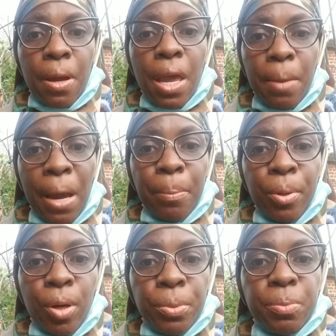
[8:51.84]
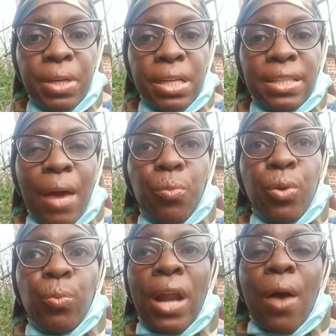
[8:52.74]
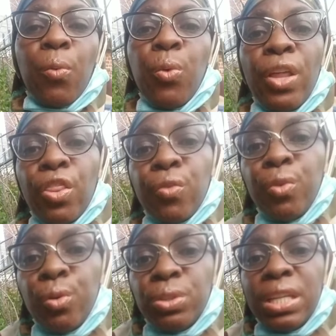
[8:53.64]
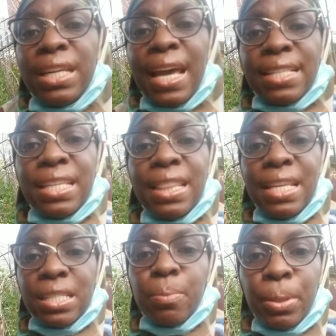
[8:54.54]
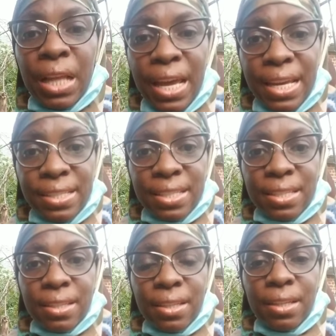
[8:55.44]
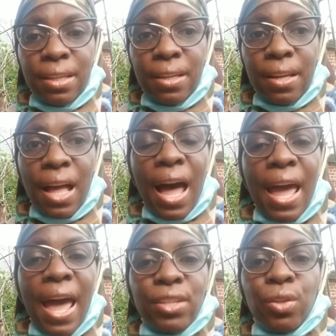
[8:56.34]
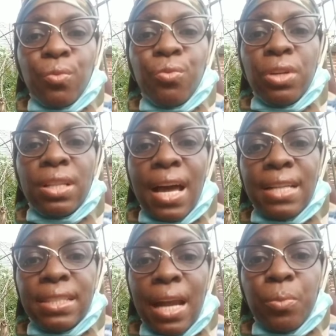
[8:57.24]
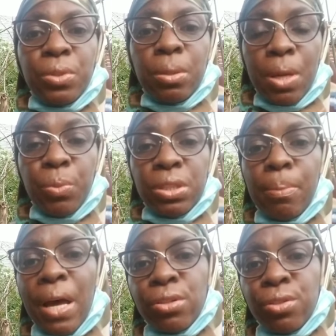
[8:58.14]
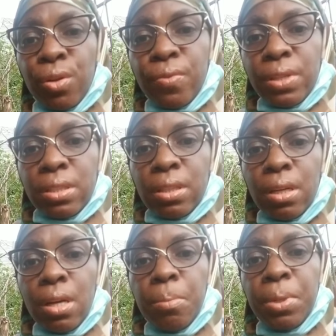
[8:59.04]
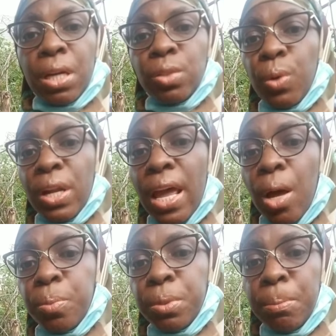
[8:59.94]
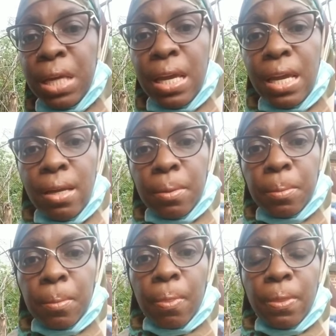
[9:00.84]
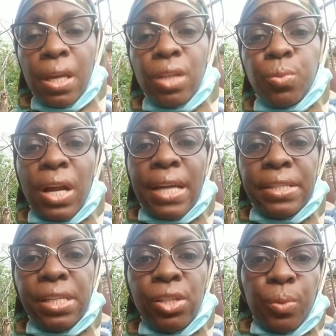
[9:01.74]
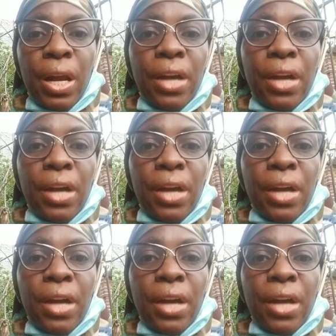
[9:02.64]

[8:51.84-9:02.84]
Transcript: Because what I went through to get to this place, I had to realize that it was about service. Because what helped me is what I teach, what I